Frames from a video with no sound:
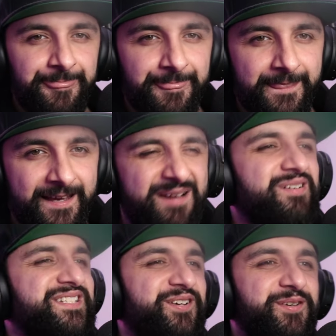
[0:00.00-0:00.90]
I want
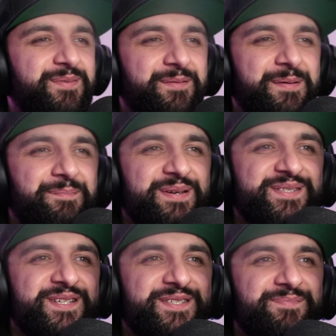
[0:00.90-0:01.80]
to tell you about my
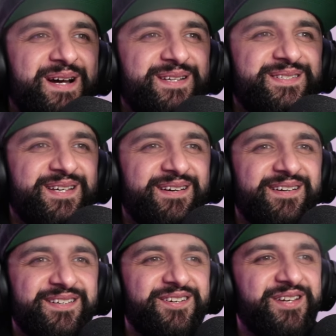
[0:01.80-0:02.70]
business mindset.
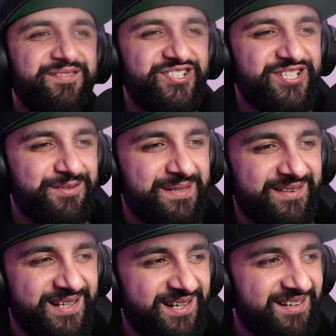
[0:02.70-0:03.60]
You don't give a shit
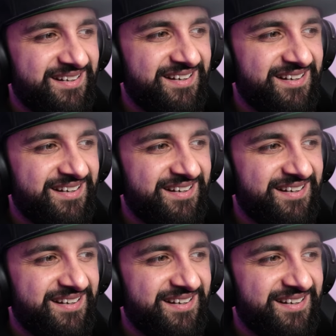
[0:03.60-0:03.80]
about that